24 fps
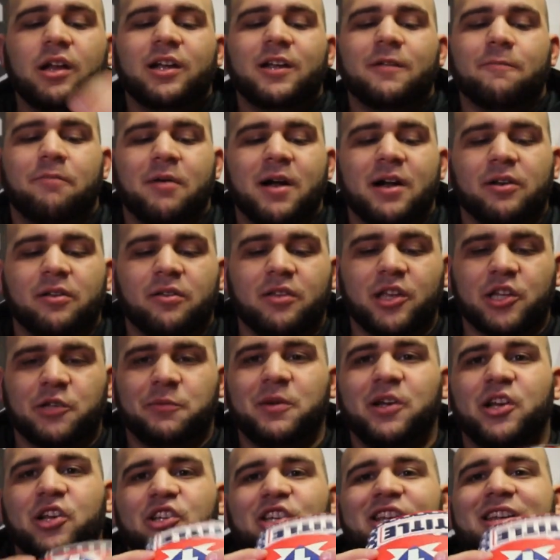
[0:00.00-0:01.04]
compared to this,
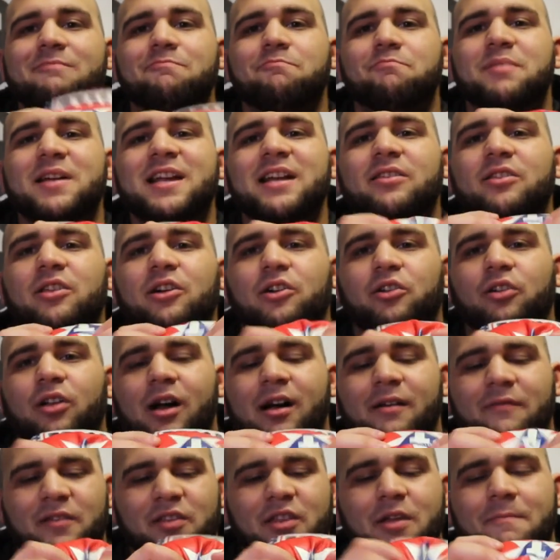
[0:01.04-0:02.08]
because he beat the
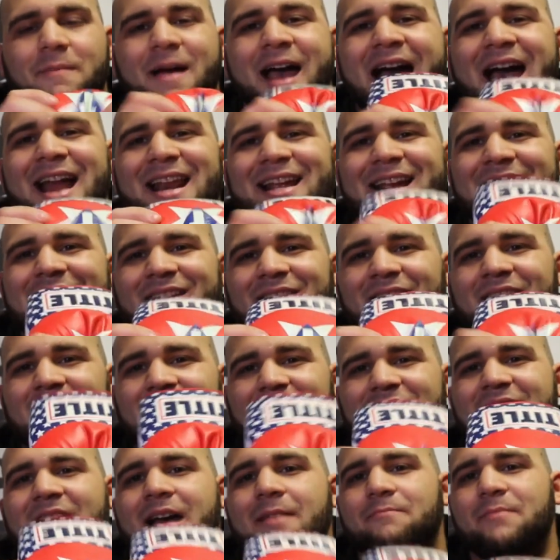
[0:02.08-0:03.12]
glove and the padding in
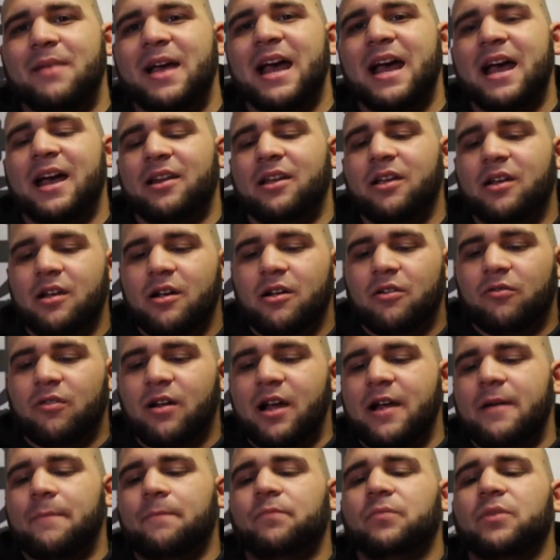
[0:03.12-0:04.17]
that bad,
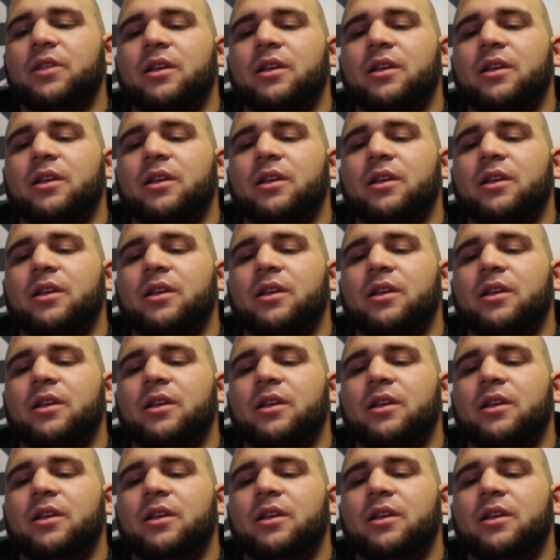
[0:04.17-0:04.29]
right?